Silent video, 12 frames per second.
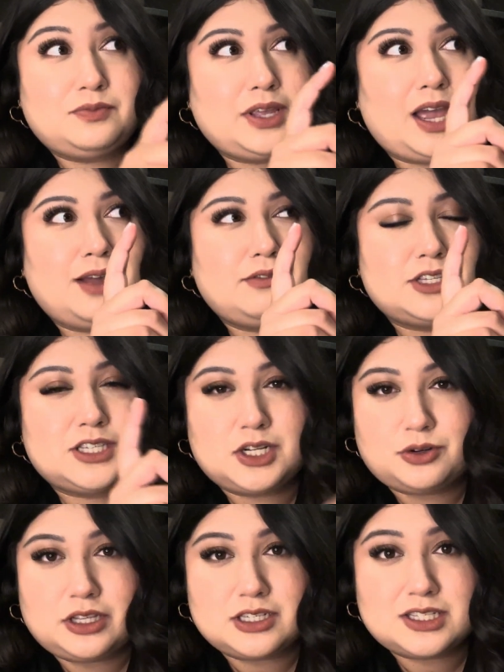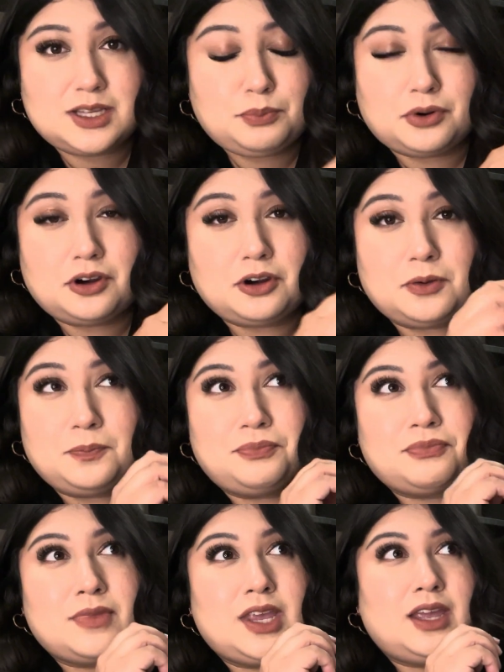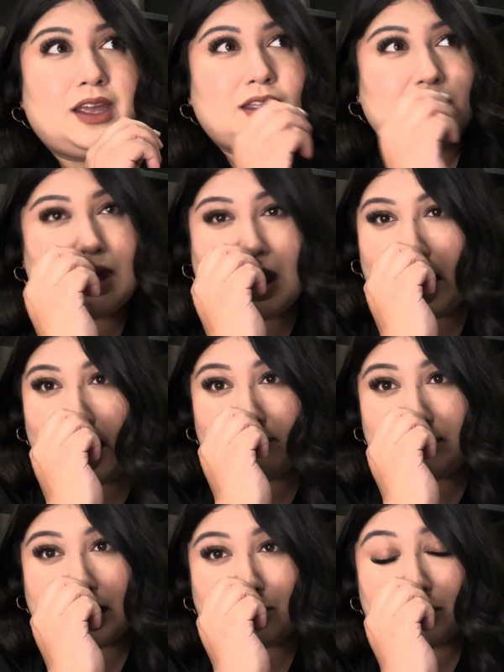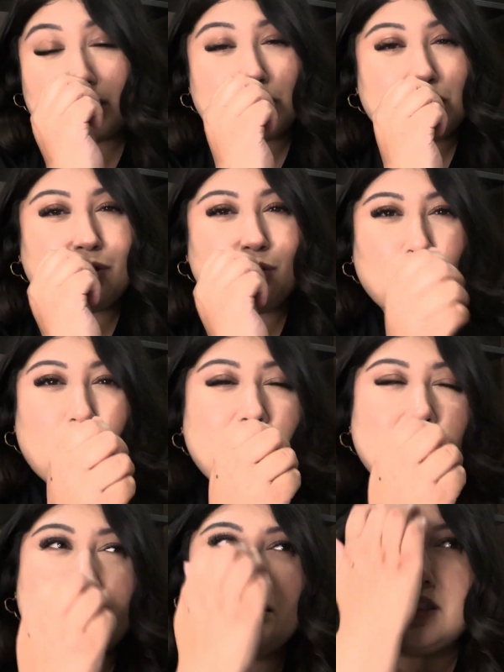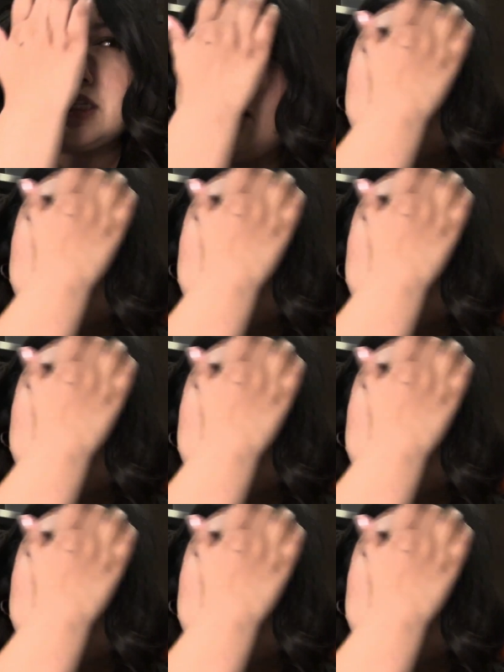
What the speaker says: They have a Cinderella slipper. They have like really cute wands.